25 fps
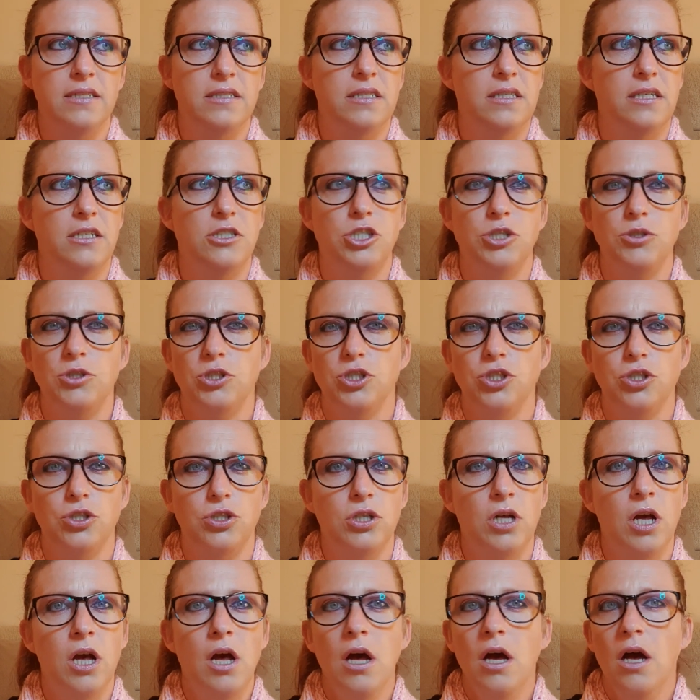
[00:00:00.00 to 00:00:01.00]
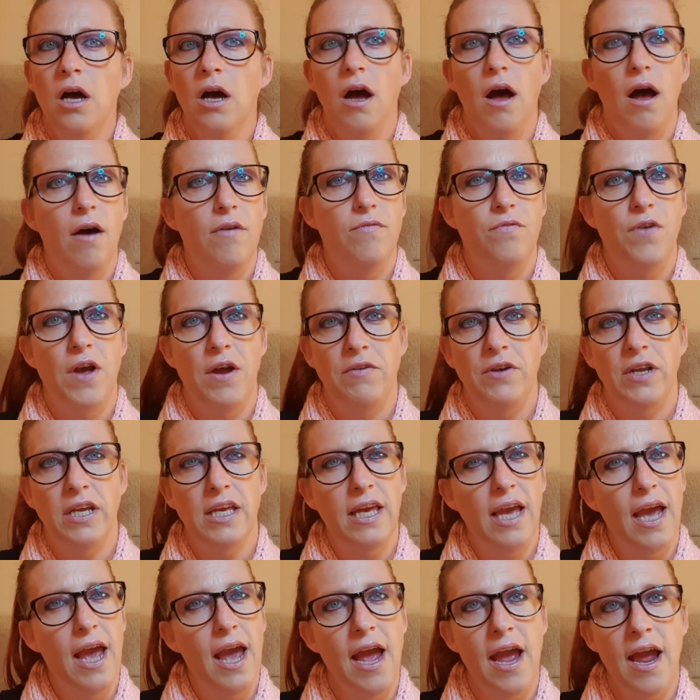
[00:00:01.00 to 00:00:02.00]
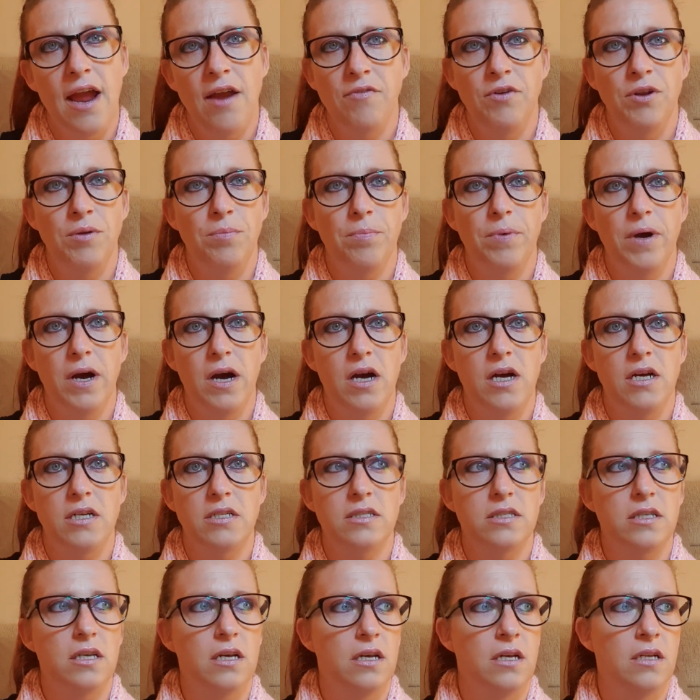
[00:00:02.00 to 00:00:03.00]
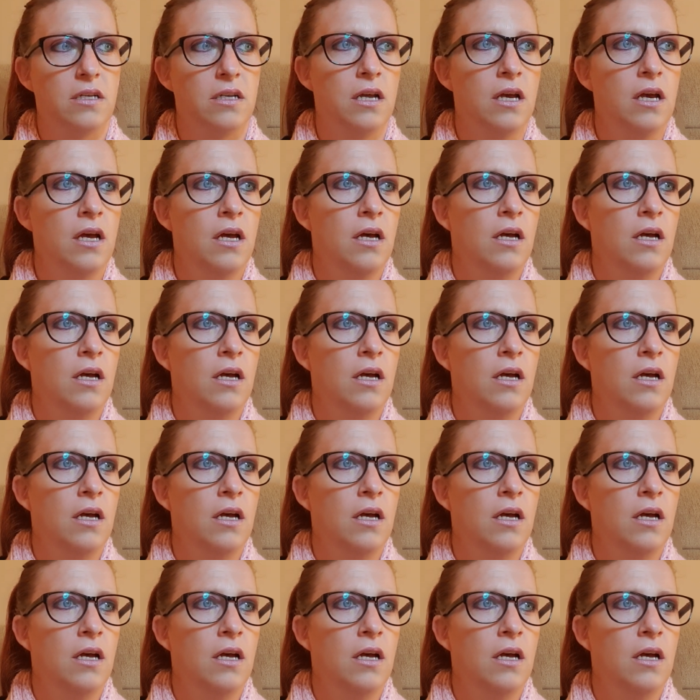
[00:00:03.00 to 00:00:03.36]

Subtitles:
Said she's just a very caring person,